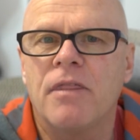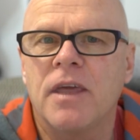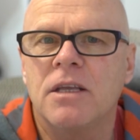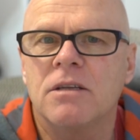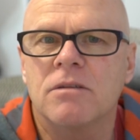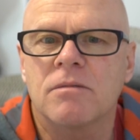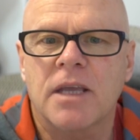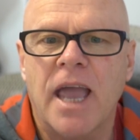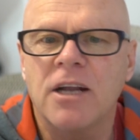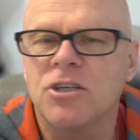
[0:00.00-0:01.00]
the
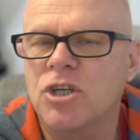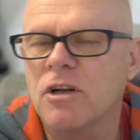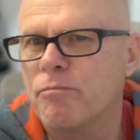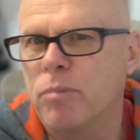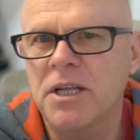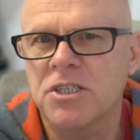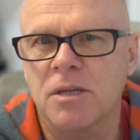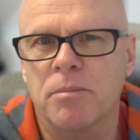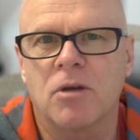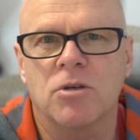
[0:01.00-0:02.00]
Canon should have blitzed
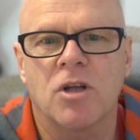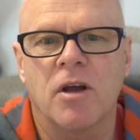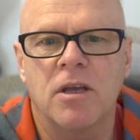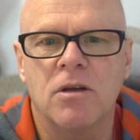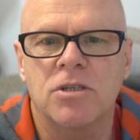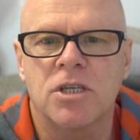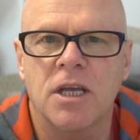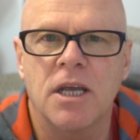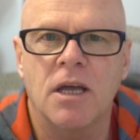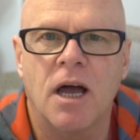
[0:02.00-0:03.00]
it because I used
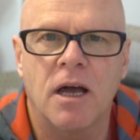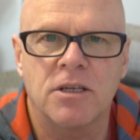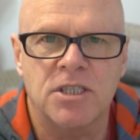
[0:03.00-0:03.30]
the uh,